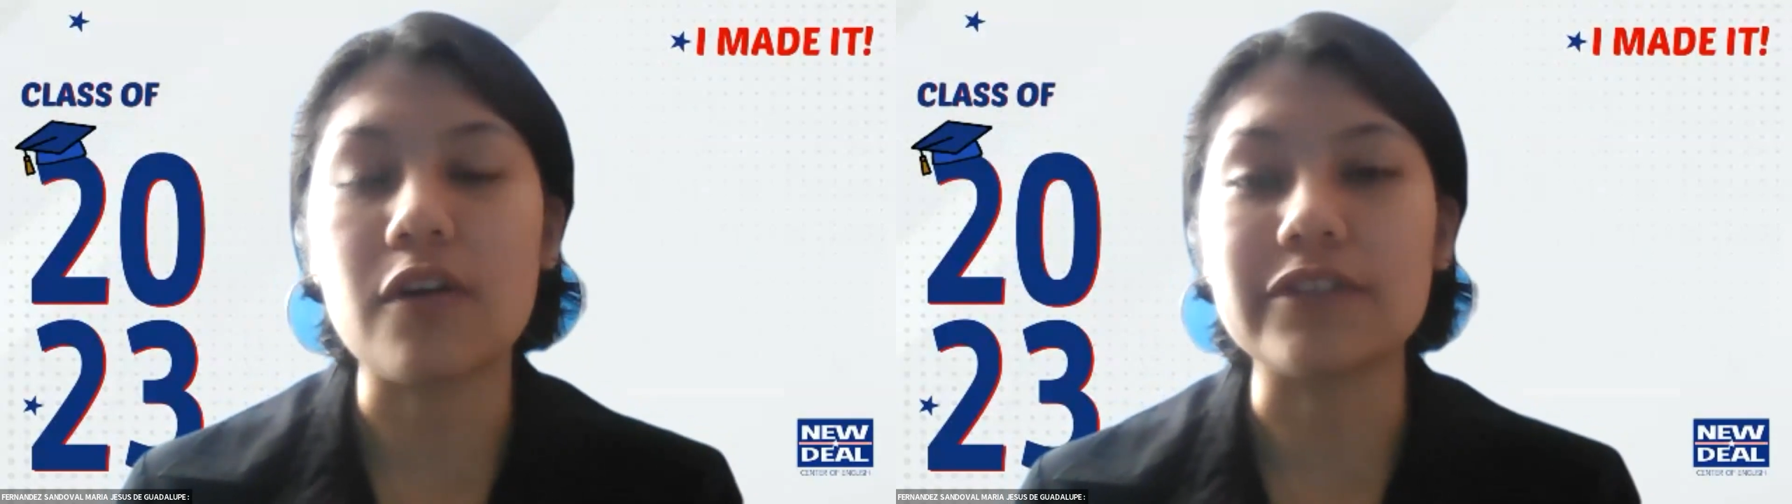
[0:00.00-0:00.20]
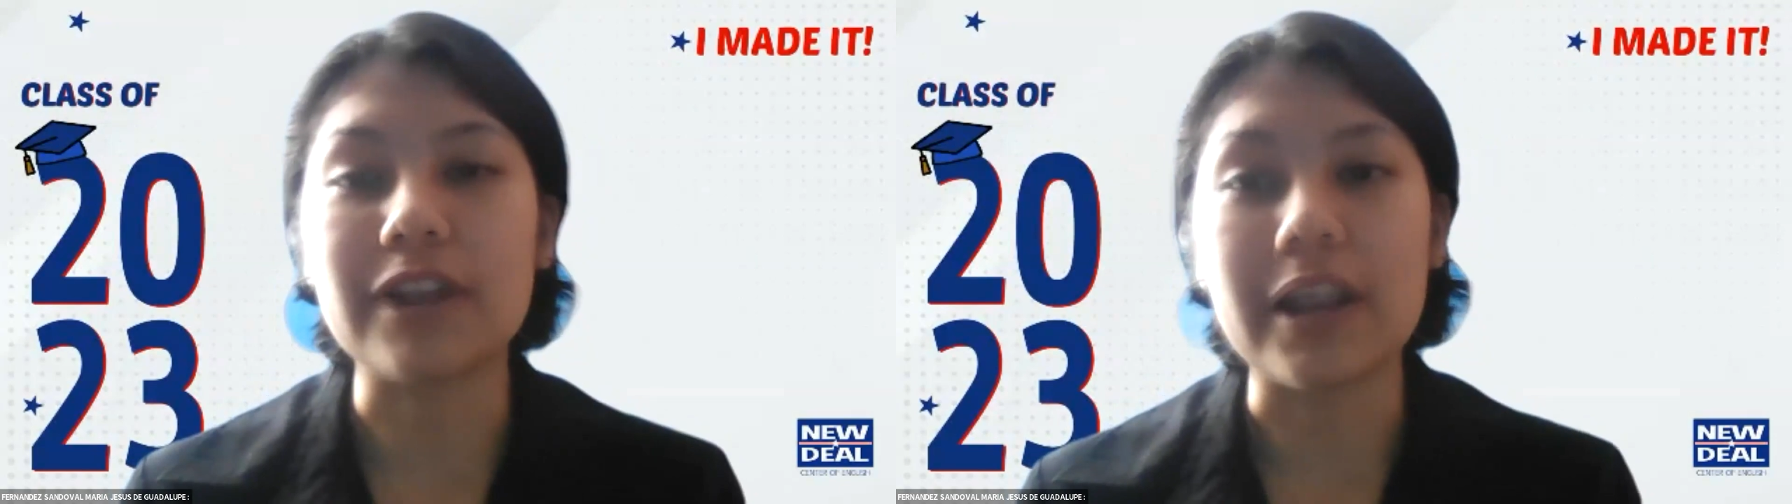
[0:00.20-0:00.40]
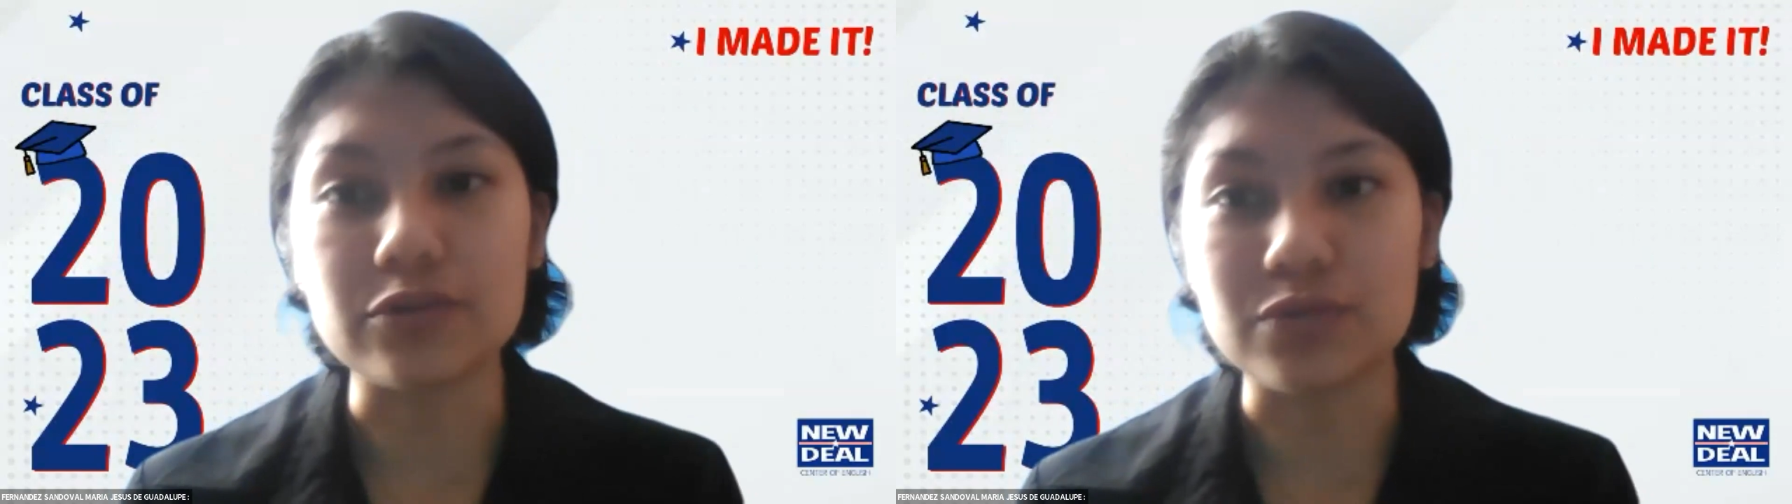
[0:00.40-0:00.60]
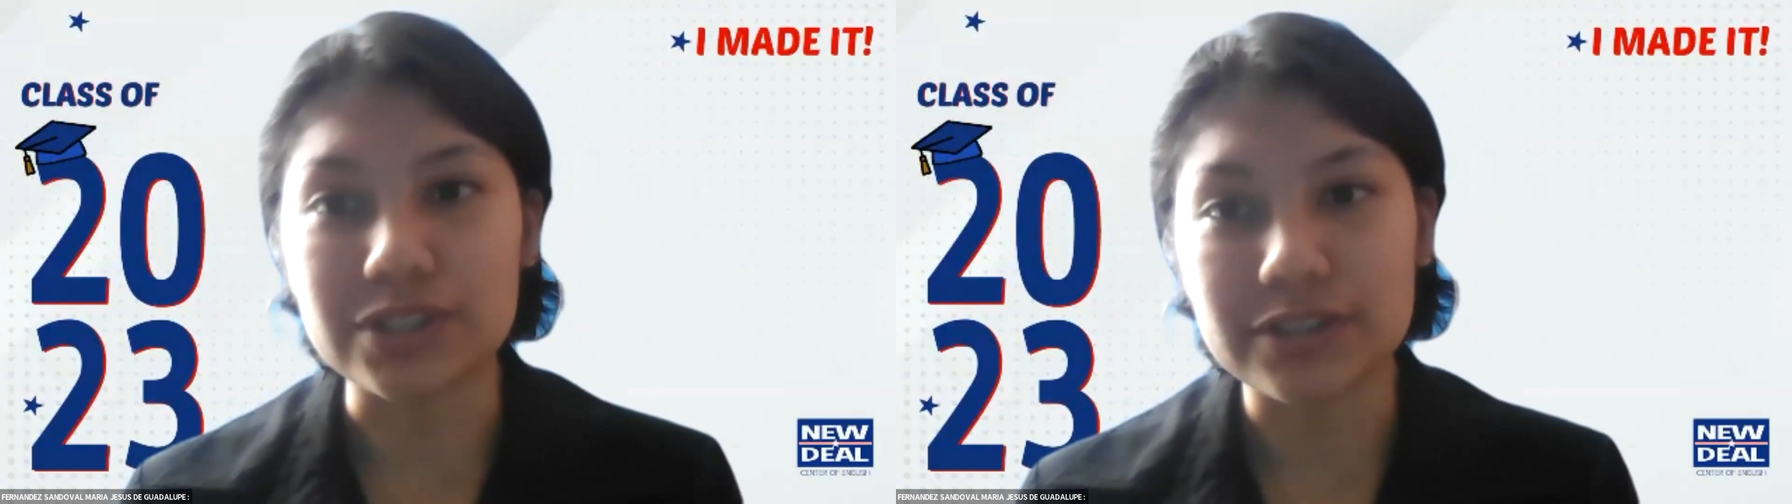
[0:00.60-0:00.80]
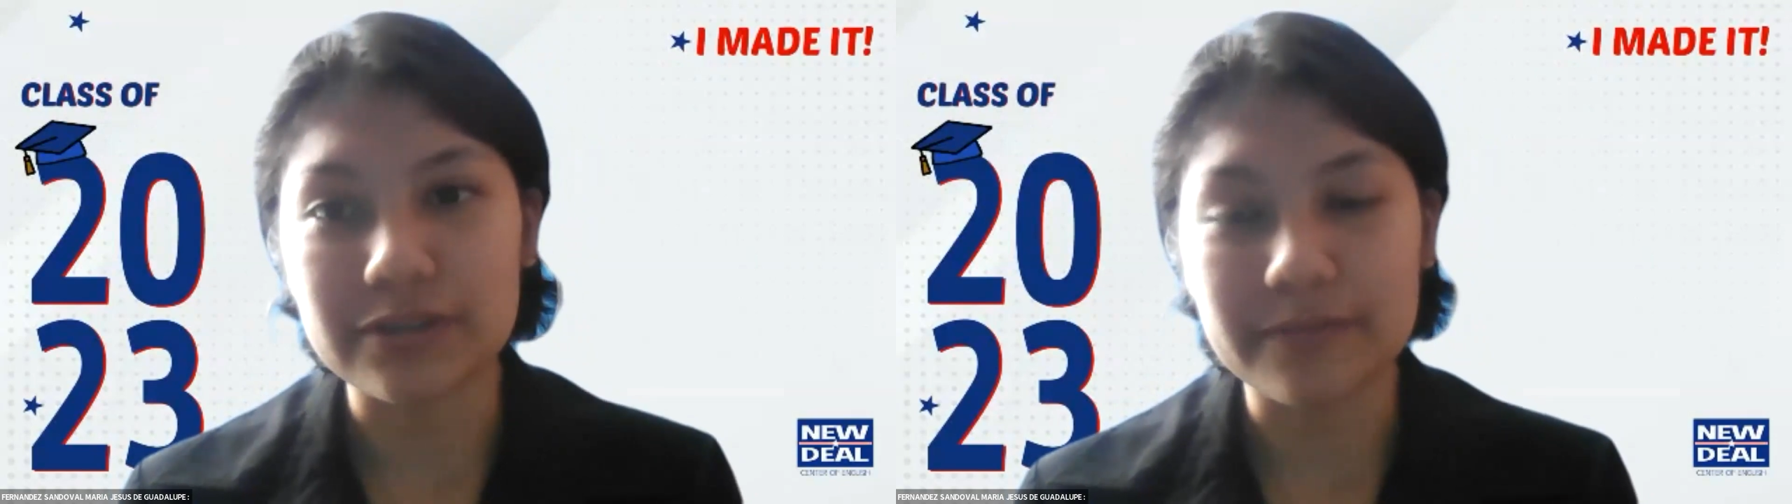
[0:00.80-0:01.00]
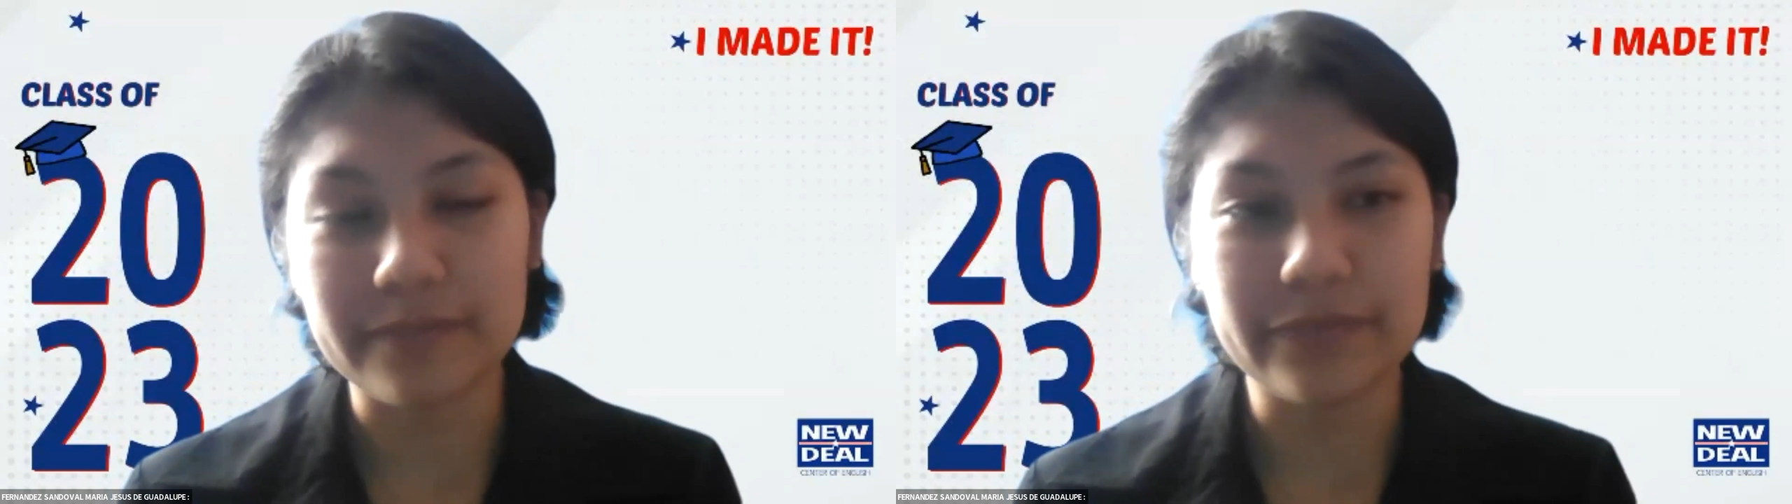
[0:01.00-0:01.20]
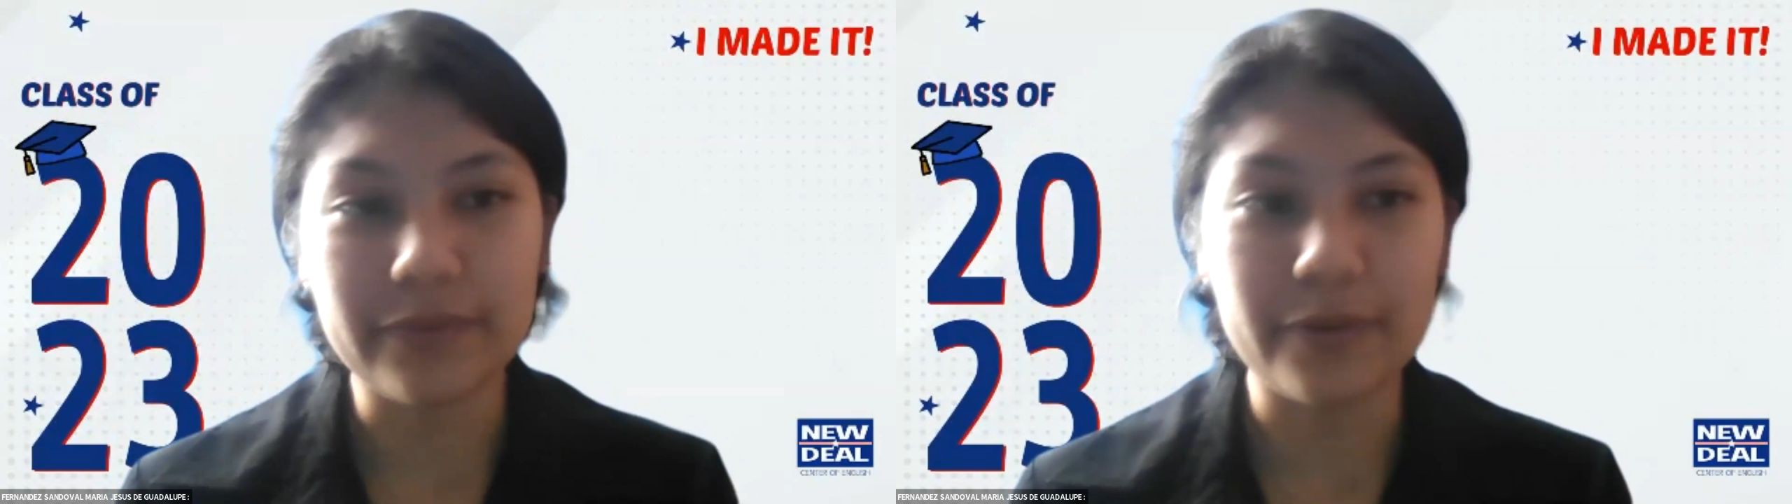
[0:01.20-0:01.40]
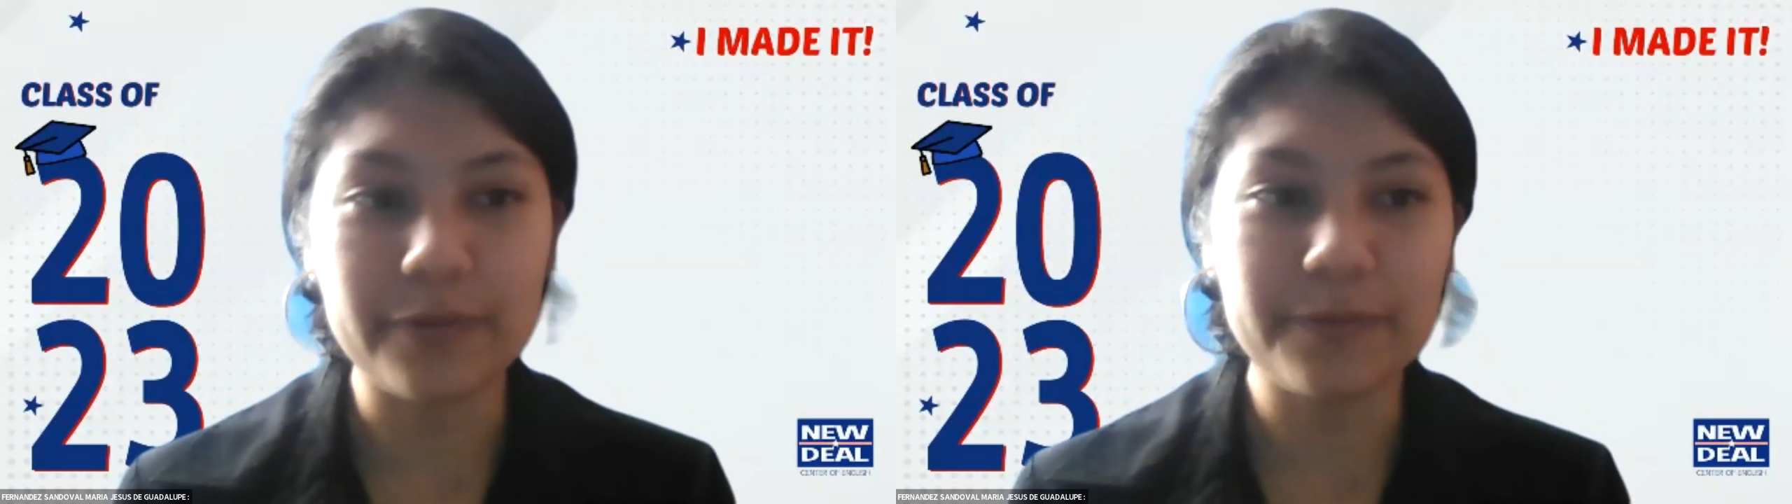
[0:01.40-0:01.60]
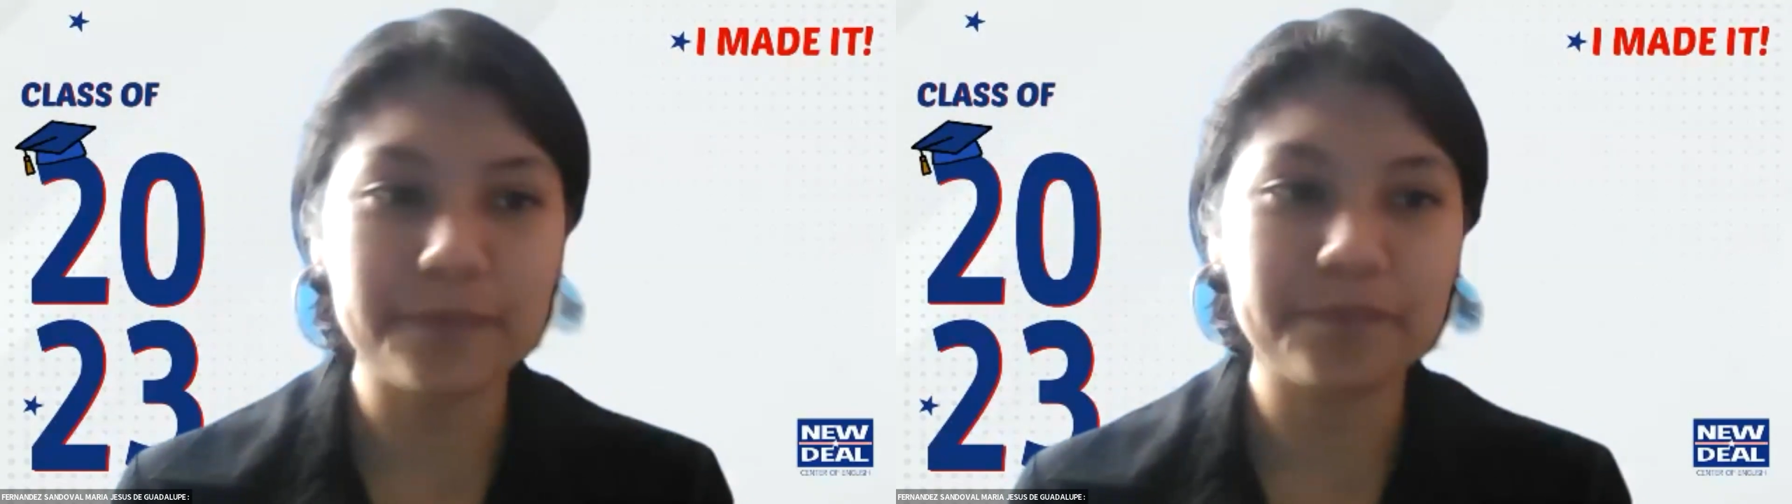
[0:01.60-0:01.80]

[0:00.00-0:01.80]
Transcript: of the language. No?